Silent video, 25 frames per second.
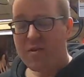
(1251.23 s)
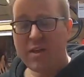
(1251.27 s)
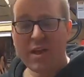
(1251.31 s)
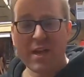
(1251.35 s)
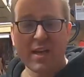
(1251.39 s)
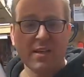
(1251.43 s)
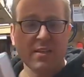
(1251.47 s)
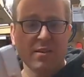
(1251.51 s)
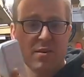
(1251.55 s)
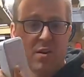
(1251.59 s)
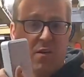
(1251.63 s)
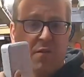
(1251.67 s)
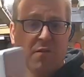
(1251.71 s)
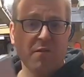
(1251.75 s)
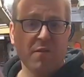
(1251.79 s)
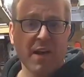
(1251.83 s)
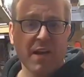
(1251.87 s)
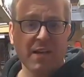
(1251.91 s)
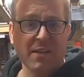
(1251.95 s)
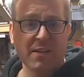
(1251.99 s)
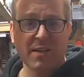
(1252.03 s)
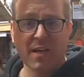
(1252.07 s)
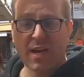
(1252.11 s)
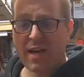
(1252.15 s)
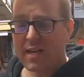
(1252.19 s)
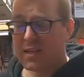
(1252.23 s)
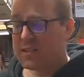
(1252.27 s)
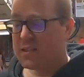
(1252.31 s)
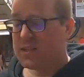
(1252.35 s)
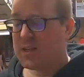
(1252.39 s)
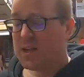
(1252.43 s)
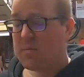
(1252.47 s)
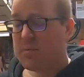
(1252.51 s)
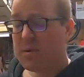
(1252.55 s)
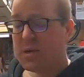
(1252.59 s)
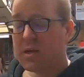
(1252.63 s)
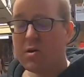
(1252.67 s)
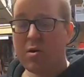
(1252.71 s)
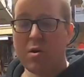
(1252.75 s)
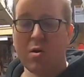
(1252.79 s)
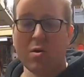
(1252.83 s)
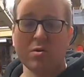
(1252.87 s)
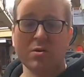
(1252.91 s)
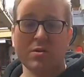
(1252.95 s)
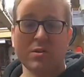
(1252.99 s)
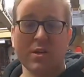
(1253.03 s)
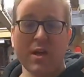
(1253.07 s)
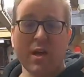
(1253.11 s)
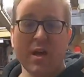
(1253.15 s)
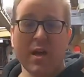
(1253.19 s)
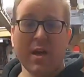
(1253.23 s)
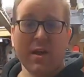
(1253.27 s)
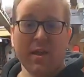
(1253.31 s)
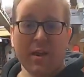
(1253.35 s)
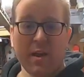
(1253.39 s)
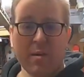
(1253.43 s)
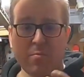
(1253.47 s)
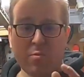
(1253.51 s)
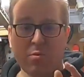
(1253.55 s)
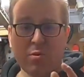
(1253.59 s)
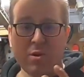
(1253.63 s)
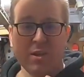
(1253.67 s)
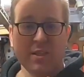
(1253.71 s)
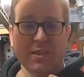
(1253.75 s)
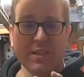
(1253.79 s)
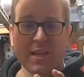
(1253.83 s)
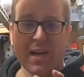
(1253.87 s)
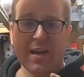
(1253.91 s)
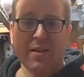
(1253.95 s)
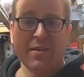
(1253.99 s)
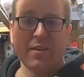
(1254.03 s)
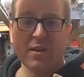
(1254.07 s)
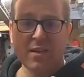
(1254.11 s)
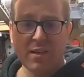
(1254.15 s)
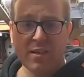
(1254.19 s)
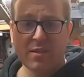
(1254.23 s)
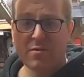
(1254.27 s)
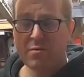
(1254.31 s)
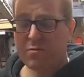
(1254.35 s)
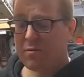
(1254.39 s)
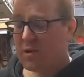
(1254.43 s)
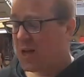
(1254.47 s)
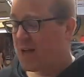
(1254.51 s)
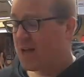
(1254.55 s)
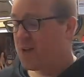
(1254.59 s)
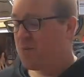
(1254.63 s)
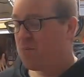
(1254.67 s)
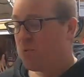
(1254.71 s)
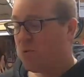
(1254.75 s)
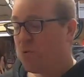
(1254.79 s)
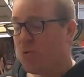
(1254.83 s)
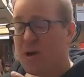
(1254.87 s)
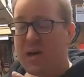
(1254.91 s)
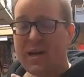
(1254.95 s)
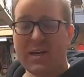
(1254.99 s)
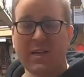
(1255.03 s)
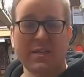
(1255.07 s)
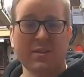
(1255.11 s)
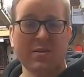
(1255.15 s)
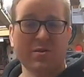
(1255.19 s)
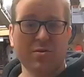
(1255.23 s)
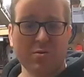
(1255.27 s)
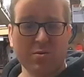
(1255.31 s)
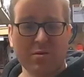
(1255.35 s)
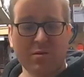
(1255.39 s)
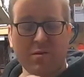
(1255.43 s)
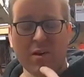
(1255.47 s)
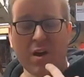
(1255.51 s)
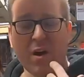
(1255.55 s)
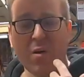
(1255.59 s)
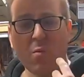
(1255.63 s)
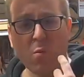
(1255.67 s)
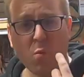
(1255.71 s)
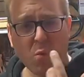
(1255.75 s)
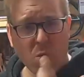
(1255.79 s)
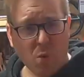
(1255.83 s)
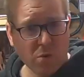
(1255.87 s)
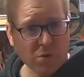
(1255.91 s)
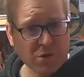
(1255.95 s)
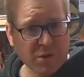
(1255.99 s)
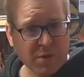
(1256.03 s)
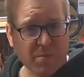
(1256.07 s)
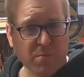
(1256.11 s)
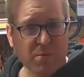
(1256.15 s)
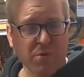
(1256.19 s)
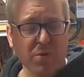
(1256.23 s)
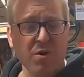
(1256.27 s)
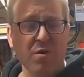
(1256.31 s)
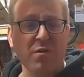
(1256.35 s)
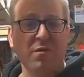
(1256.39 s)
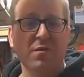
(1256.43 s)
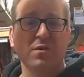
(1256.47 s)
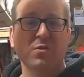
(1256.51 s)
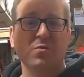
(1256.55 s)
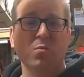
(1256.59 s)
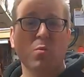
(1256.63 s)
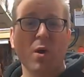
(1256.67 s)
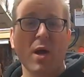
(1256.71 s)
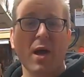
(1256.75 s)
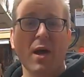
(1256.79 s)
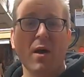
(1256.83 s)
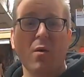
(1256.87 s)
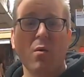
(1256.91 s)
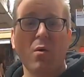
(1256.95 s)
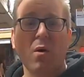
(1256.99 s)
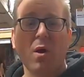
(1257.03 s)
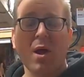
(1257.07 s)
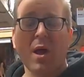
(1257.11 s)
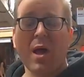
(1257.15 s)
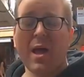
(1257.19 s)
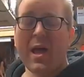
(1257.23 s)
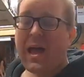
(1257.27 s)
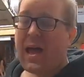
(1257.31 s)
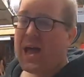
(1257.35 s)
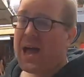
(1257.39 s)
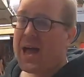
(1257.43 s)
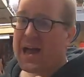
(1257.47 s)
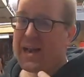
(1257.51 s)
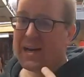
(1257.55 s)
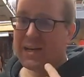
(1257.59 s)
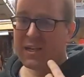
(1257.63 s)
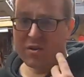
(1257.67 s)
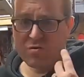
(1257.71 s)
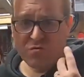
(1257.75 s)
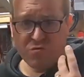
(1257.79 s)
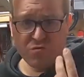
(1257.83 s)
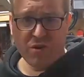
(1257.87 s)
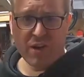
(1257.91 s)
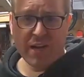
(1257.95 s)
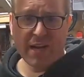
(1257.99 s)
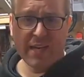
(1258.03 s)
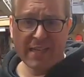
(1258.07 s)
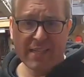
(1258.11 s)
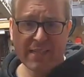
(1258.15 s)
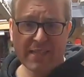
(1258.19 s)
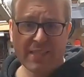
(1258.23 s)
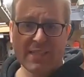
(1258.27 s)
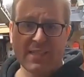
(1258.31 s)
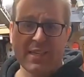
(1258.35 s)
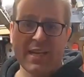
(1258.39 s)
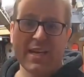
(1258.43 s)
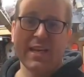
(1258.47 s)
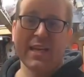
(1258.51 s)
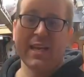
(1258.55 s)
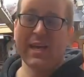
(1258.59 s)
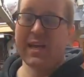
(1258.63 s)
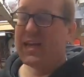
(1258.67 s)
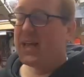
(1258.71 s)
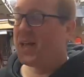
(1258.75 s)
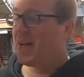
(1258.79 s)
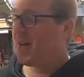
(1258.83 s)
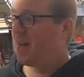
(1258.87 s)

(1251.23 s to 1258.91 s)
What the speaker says: These are fantastic because they print out the little label, and it's sort of like waterproof as well, and it's really sticky.